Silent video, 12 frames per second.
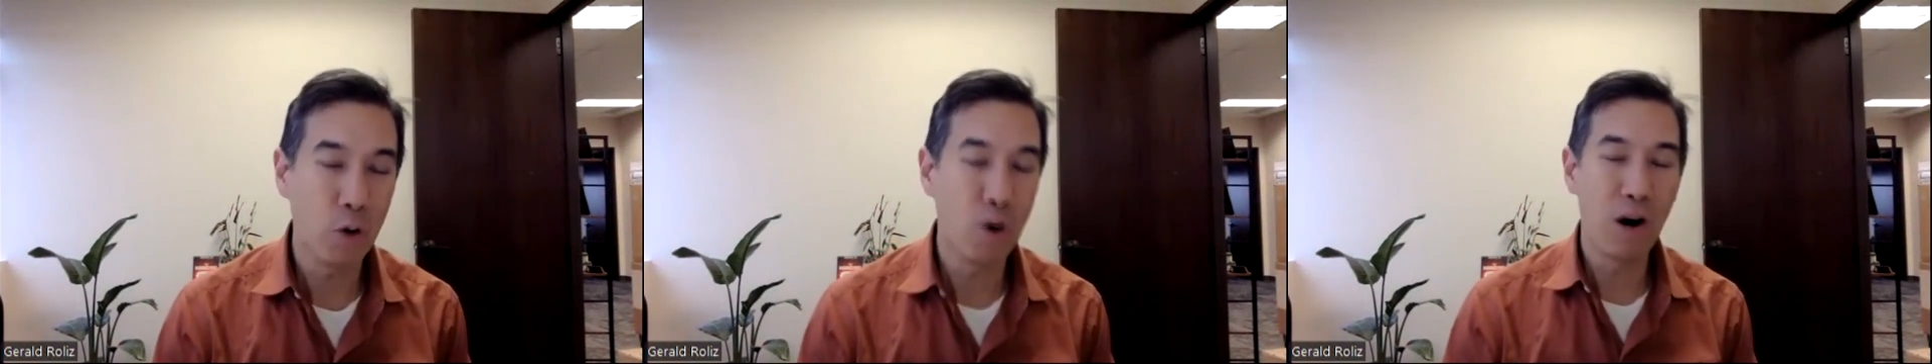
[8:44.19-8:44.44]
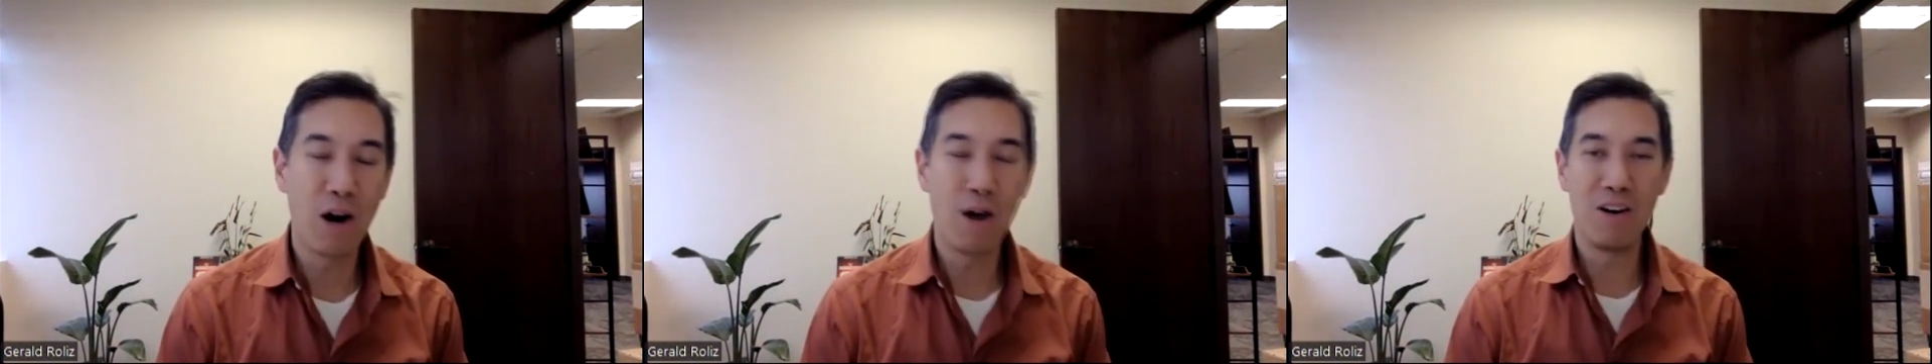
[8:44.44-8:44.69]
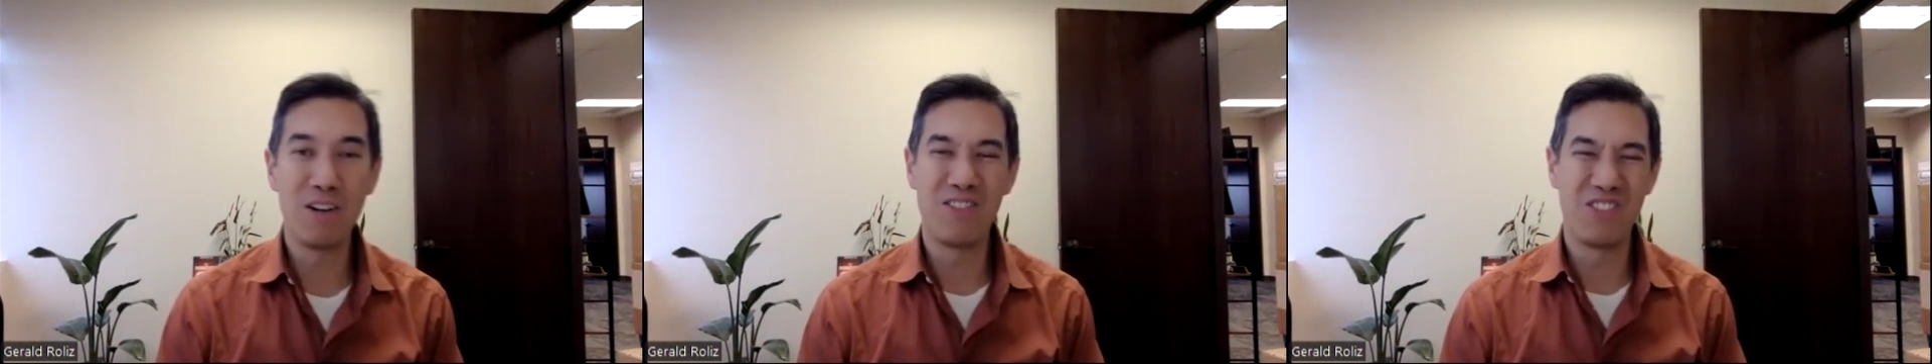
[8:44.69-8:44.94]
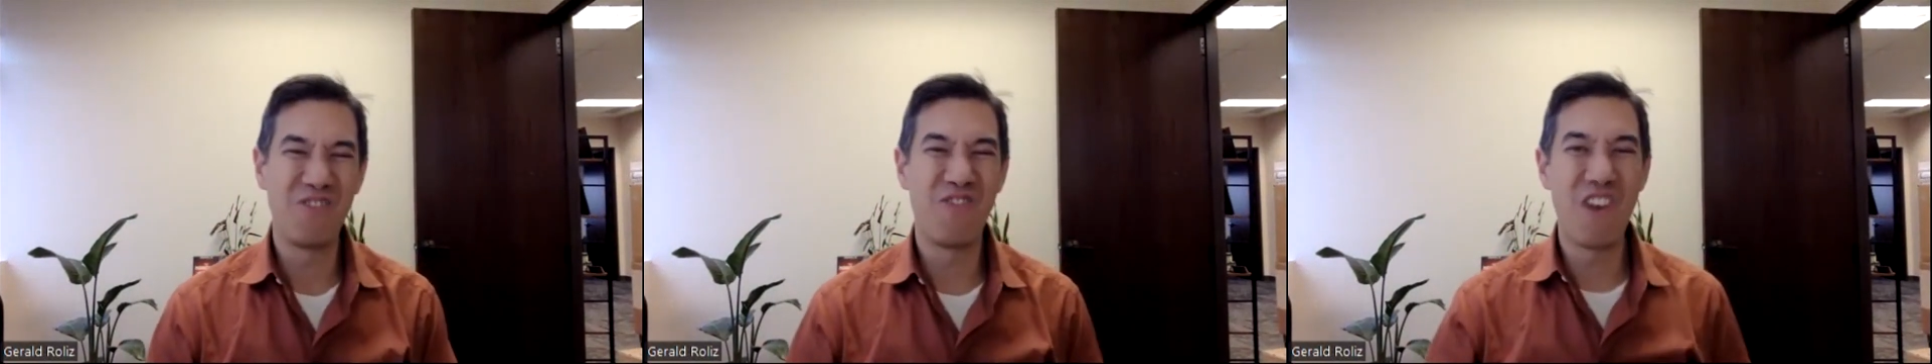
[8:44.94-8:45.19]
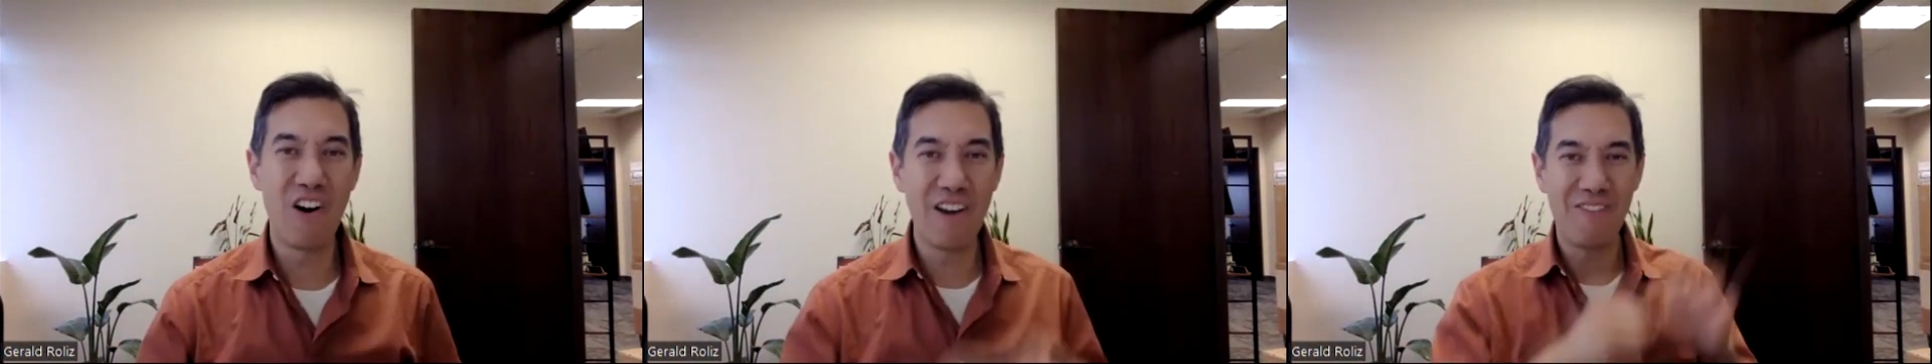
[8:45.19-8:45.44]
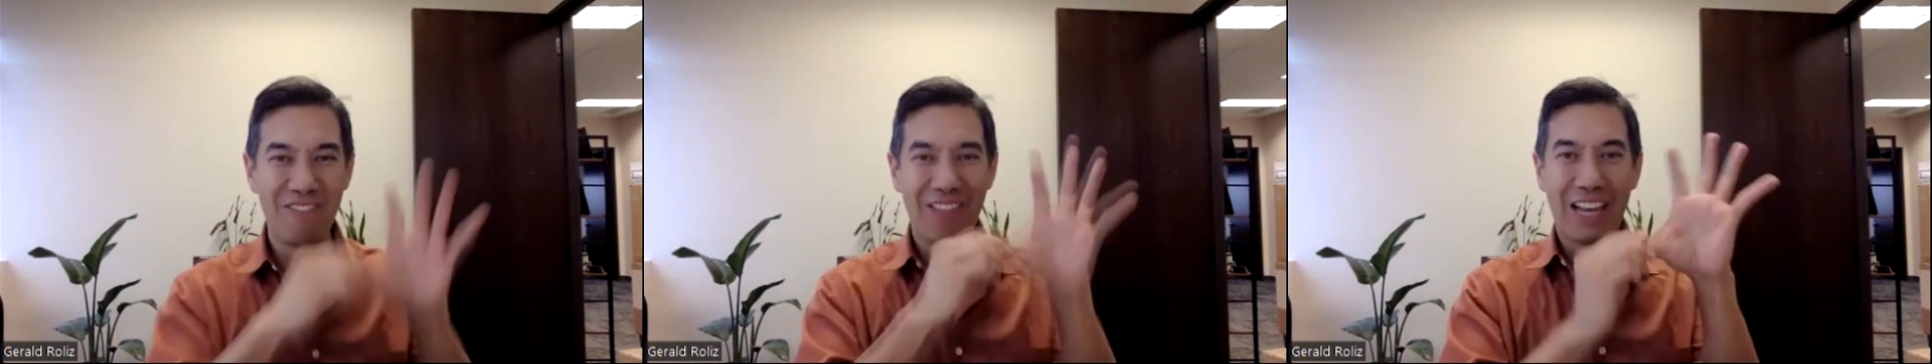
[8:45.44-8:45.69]
or they're just
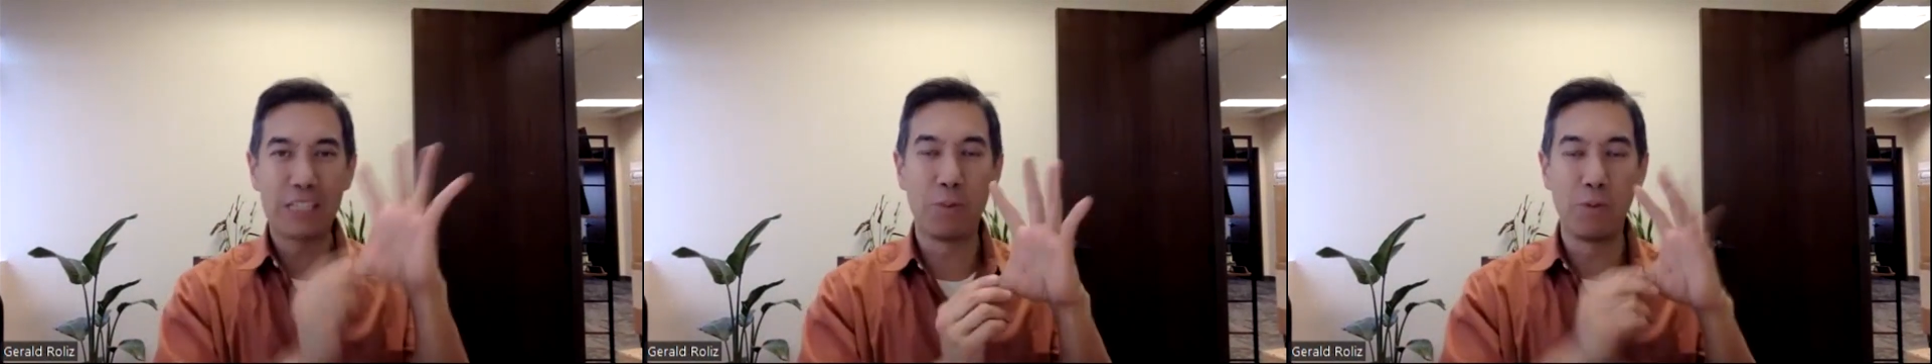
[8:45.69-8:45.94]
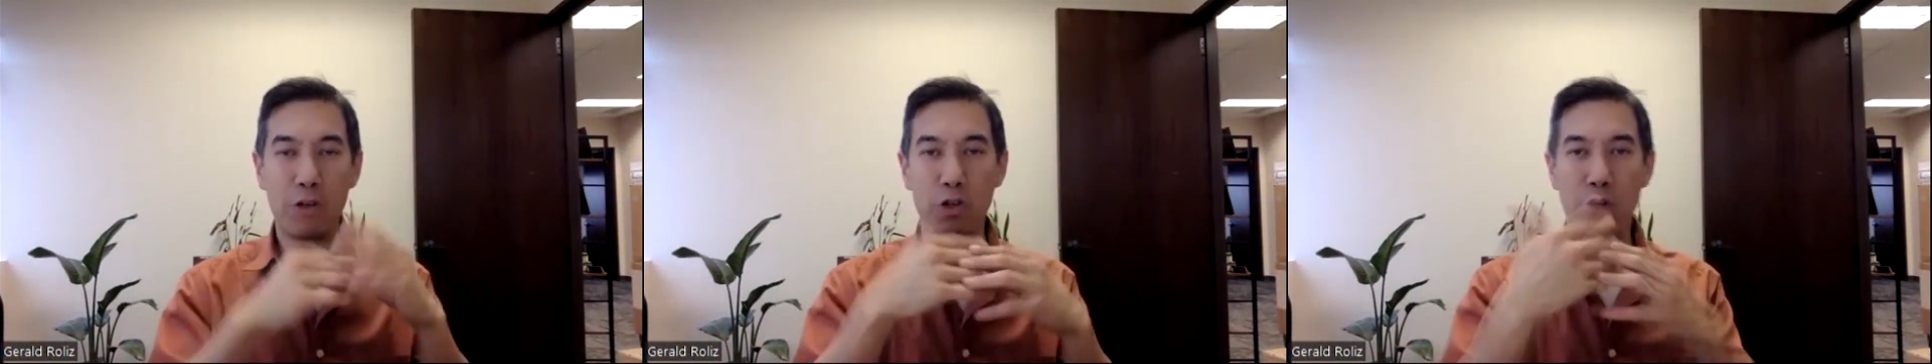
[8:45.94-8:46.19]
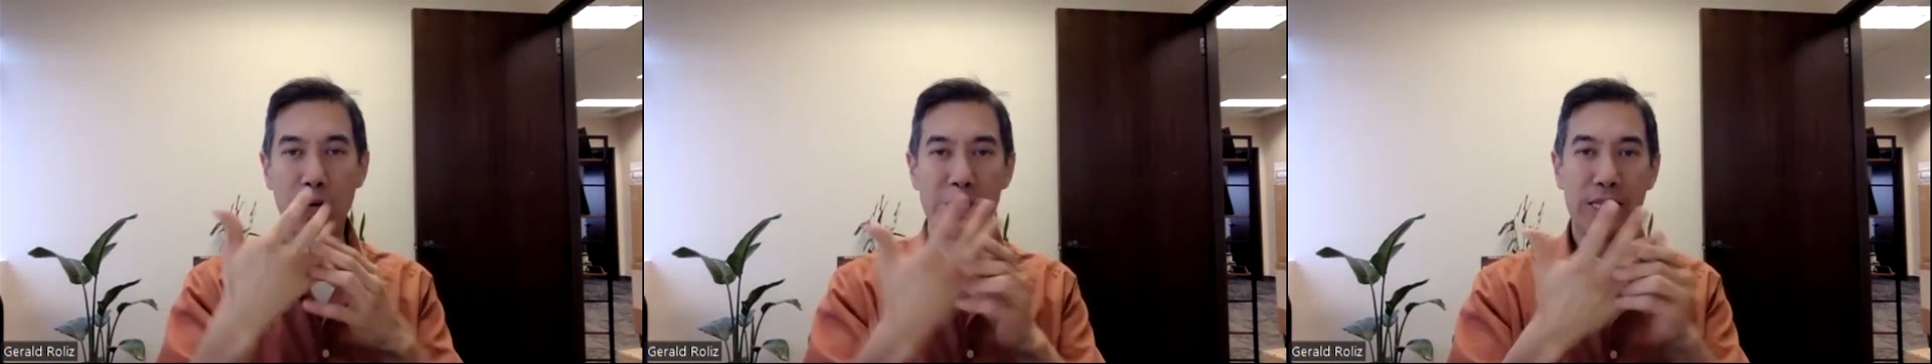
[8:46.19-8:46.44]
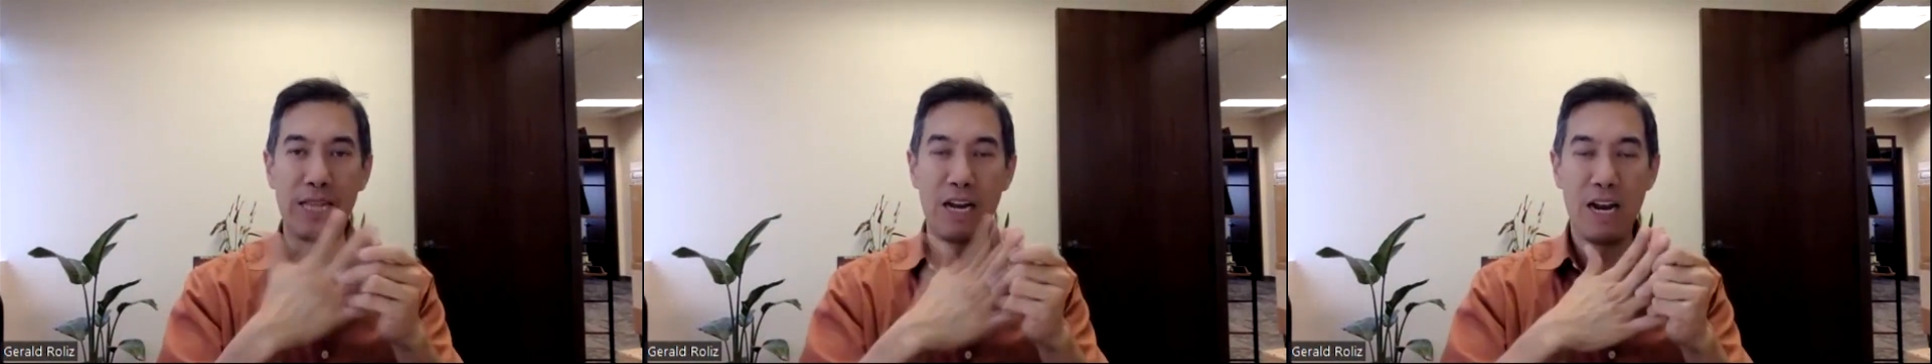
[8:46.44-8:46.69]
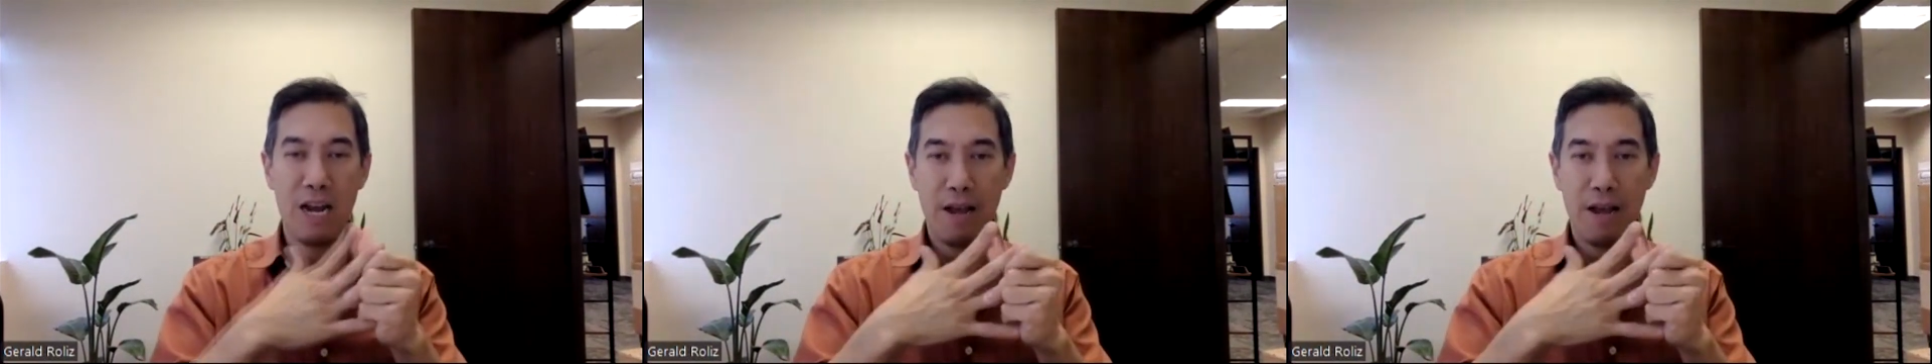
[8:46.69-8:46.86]
very flexible with the joints and